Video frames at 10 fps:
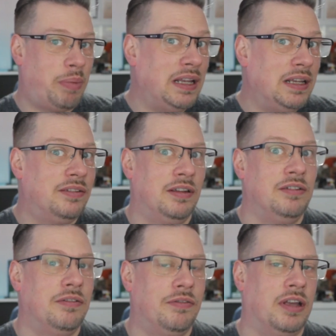base
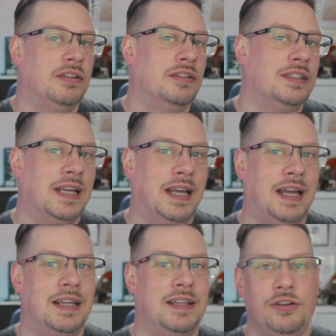interface,
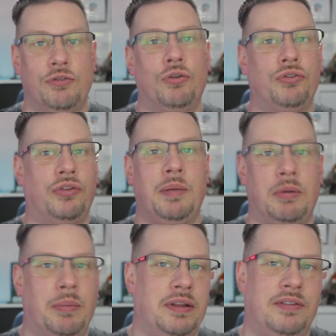and then you're also
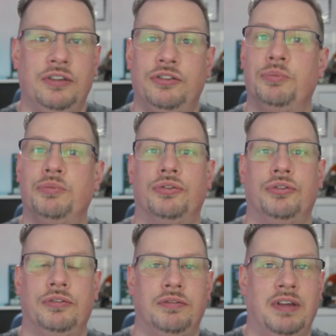implementing some
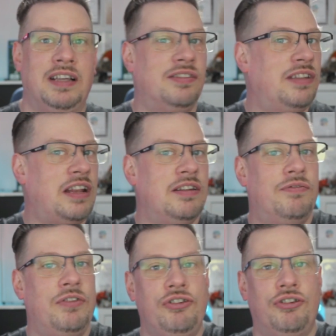sort of
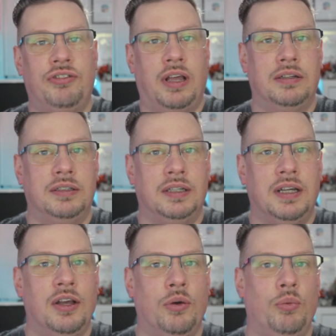extended feature set,
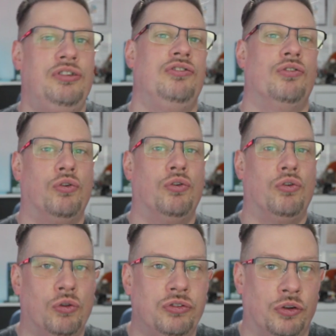which is
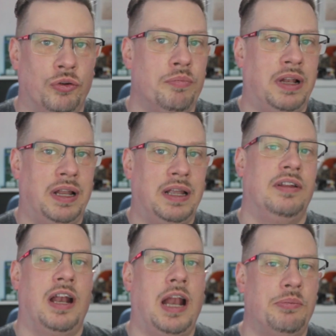also
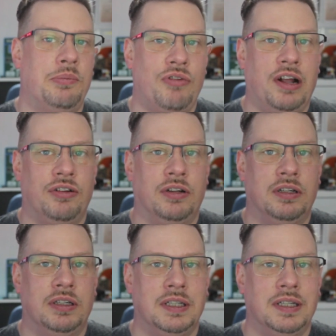placed in an abstraction,